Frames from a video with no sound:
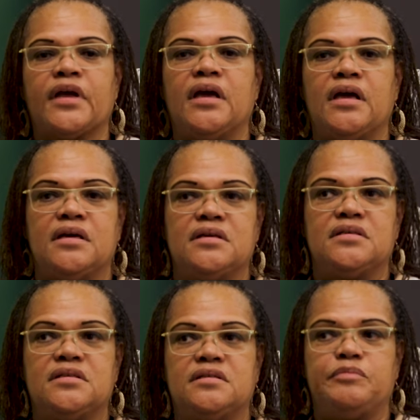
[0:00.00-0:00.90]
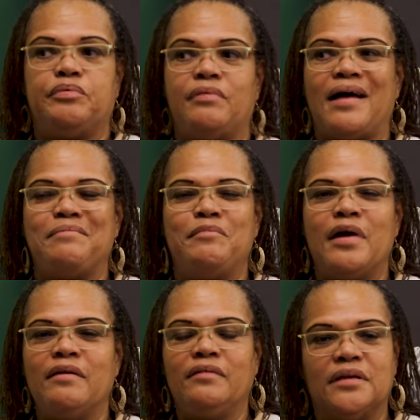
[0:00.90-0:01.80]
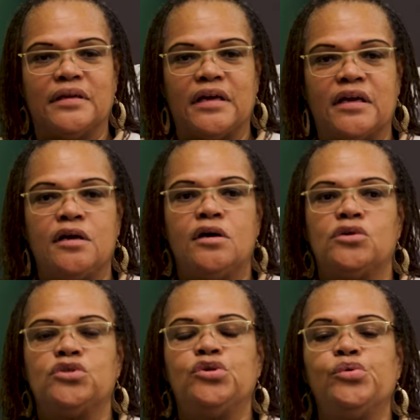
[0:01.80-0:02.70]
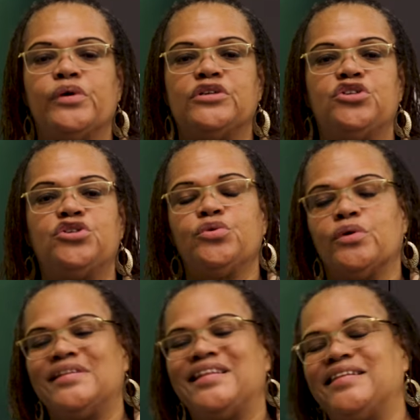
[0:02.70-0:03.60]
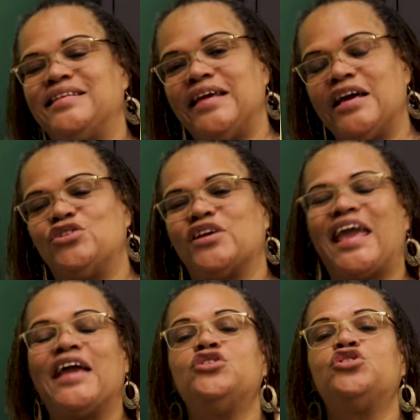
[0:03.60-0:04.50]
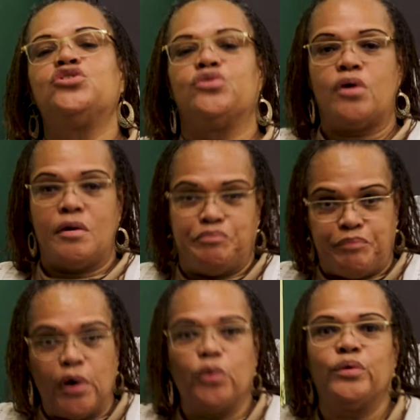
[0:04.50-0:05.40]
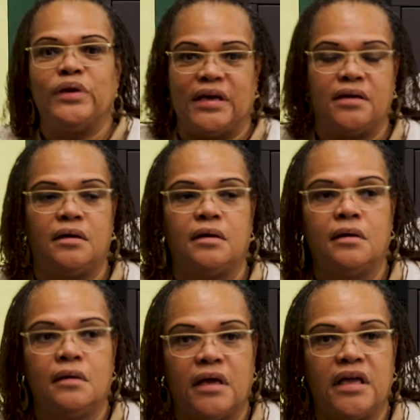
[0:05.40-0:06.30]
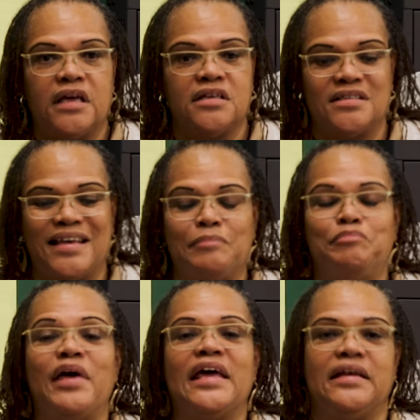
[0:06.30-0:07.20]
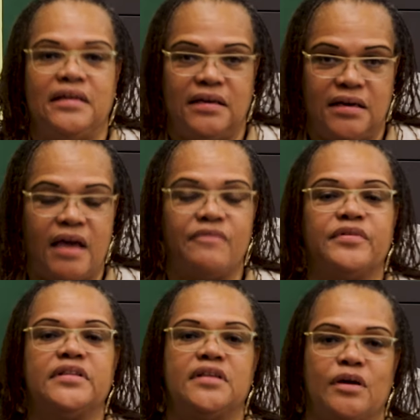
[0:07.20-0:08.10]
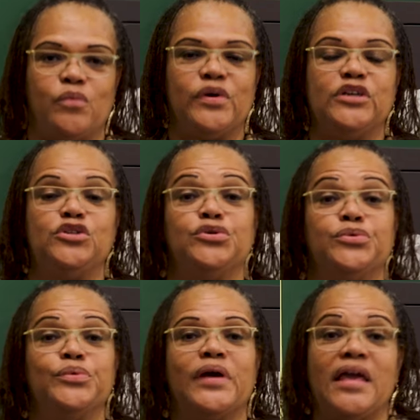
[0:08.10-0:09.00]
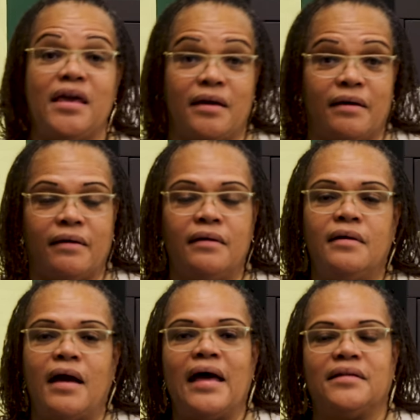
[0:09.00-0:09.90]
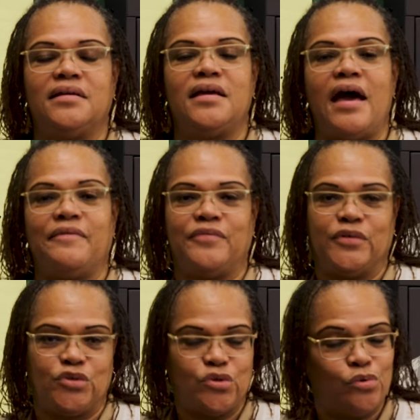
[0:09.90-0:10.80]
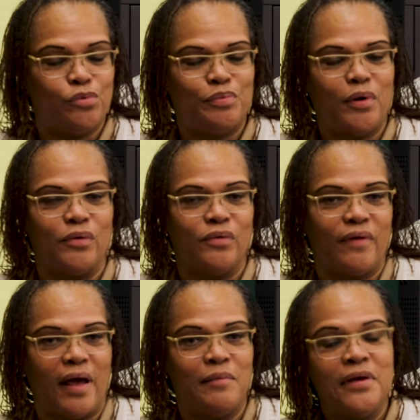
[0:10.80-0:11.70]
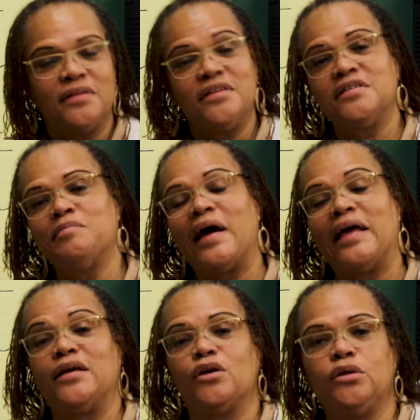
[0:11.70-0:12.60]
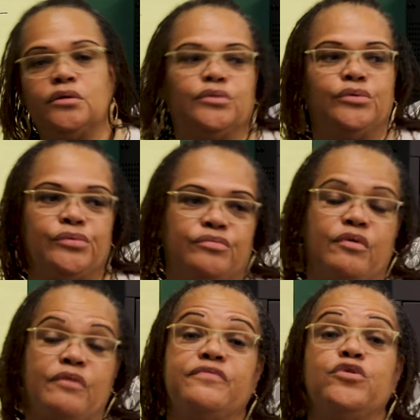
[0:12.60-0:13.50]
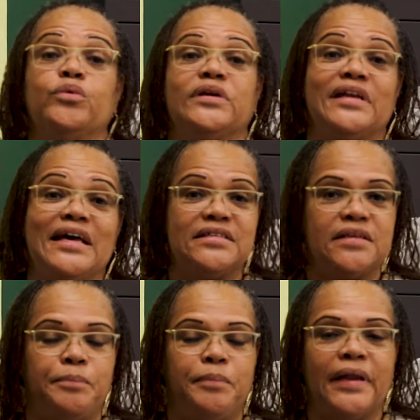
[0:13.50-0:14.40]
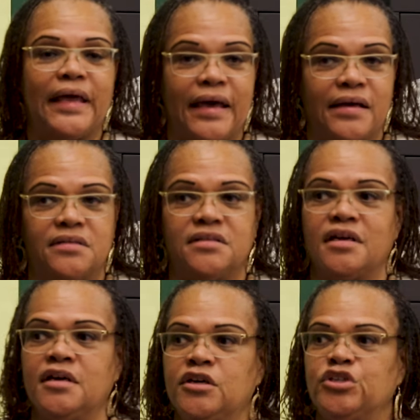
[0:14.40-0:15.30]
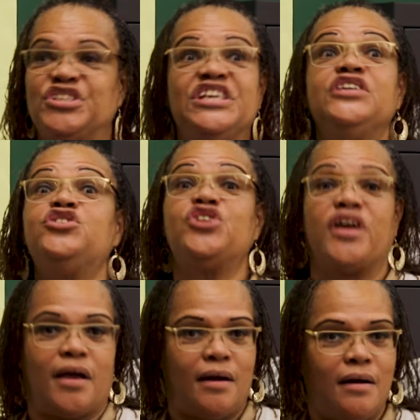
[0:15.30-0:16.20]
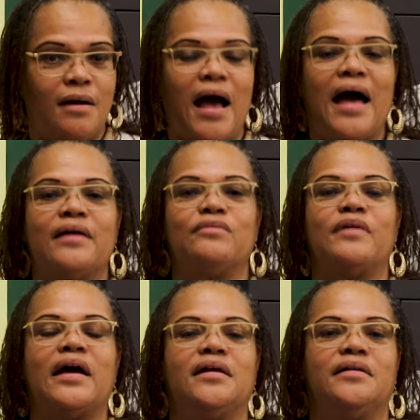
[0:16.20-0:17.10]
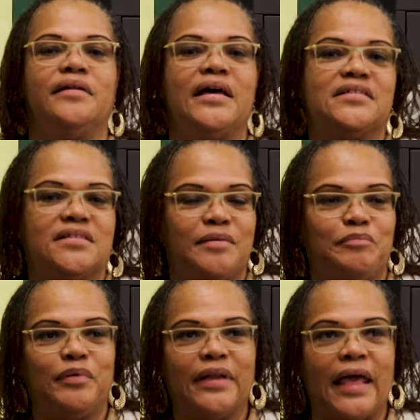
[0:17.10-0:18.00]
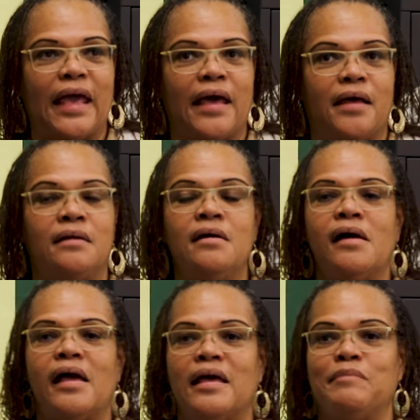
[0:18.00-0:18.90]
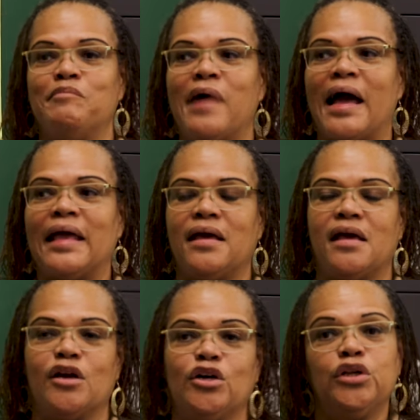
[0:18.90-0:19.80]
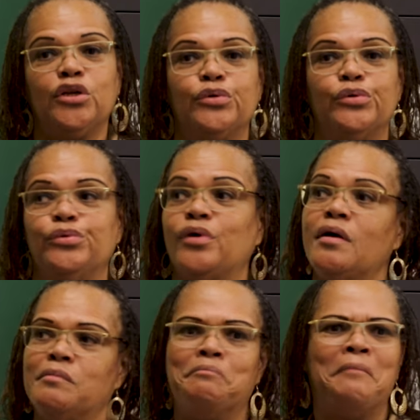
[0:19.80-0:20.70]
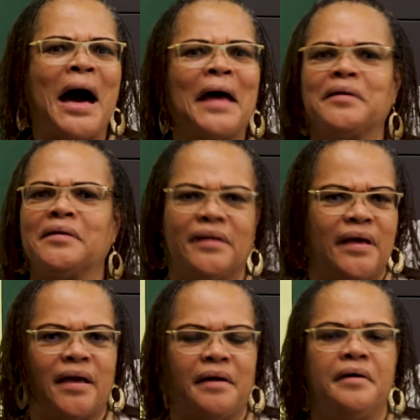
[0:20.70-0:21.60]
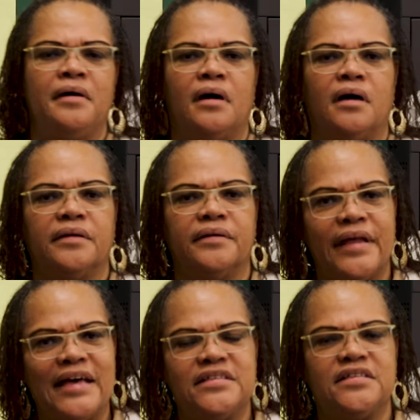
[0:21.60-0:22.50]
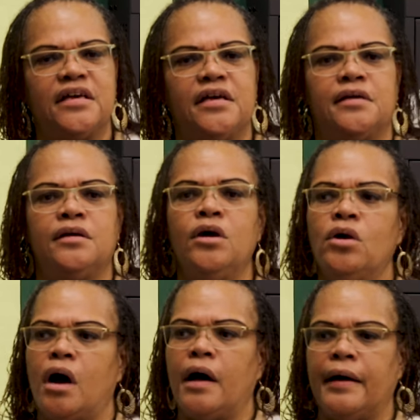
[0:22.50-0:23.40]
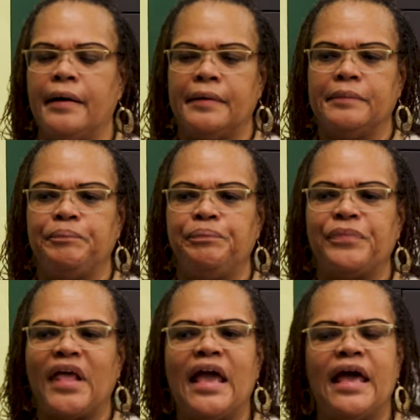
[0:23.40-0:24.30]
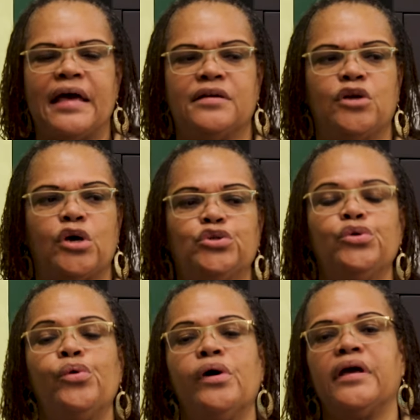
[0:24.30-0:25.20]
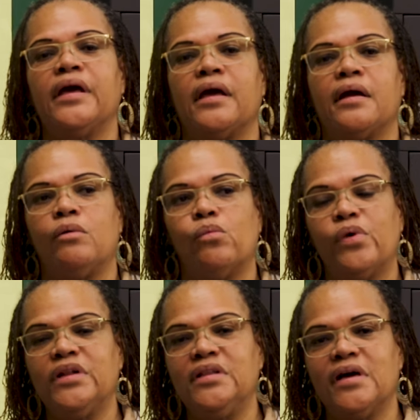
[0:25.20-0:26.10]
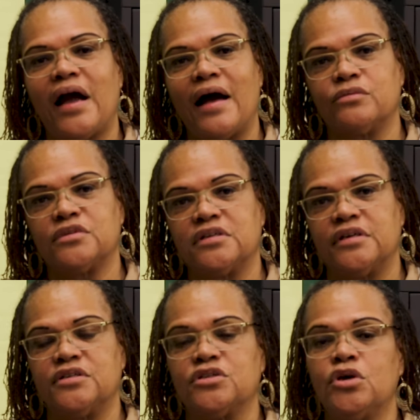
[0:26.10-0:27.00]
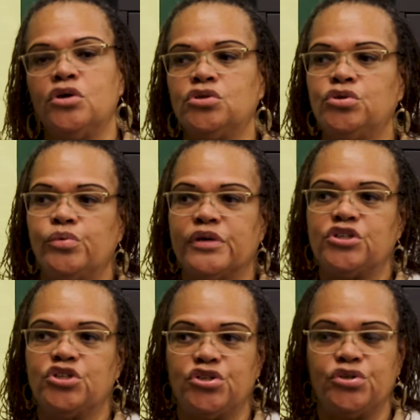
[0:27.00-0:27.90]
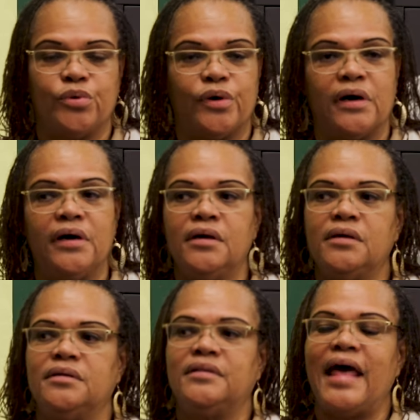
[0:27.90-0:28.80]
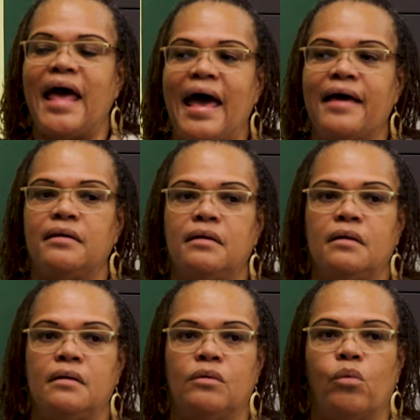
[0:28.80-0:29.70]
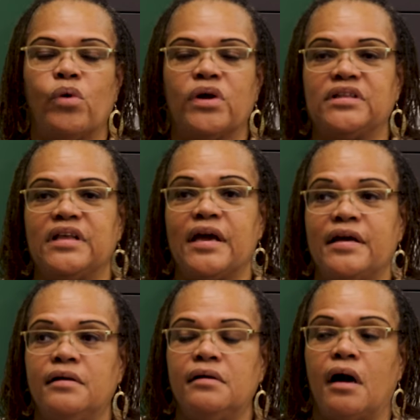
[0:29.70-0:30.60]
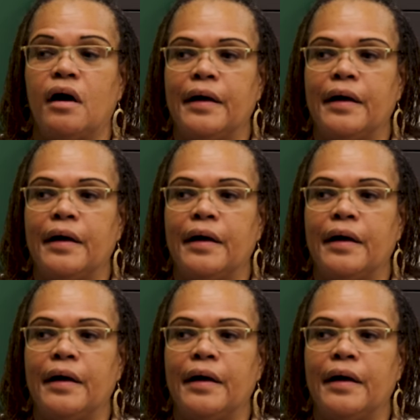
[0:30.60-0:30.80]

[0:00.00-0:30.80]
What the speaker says: is primarily to ensure that the educational component is embedded in everything we do here at the after school program. This might include reviewing lesson plans, teaching how to write a lesson plan. It might include modeling a lesson and talking with the counselors to ensure that what they're